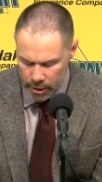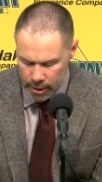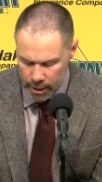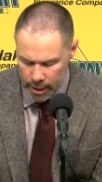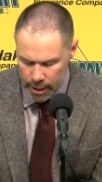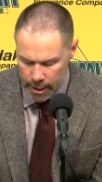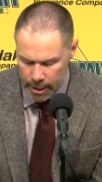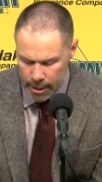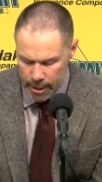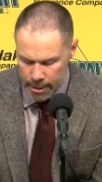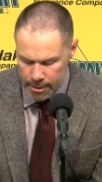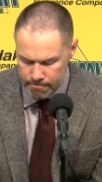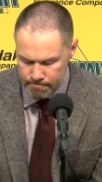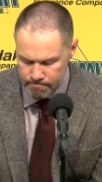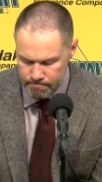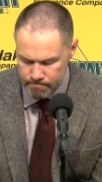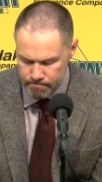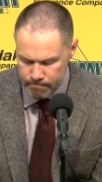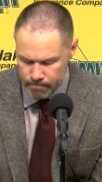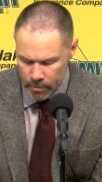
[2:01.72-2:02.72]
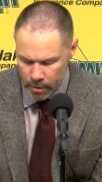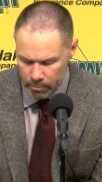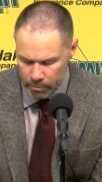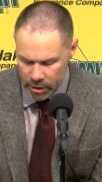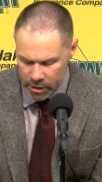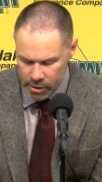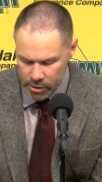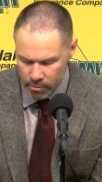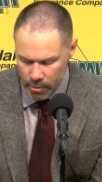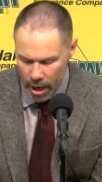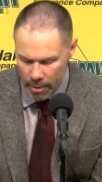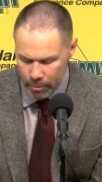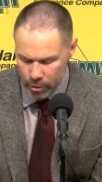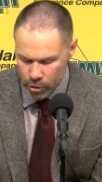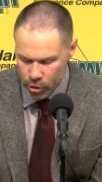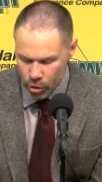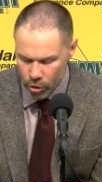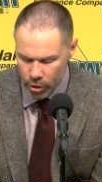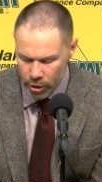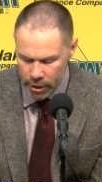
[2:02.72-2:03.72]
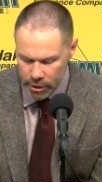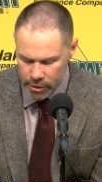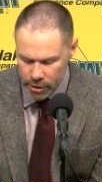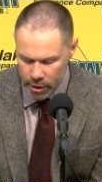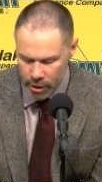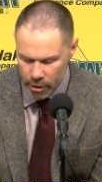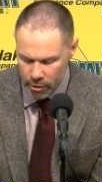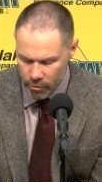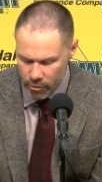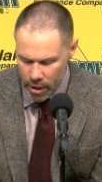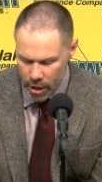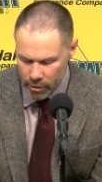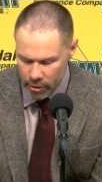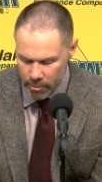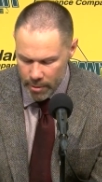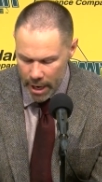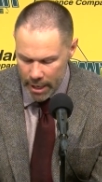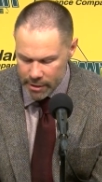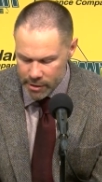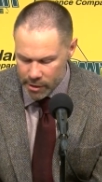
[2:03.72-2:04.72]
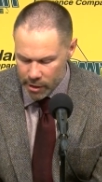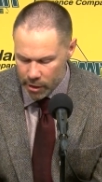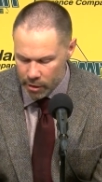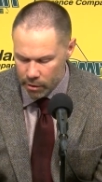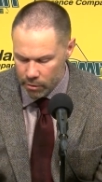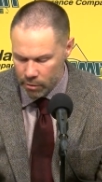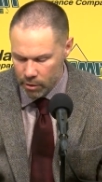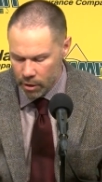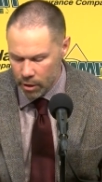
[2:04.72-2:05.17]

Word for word: um, missed some opportunities in and around the basket,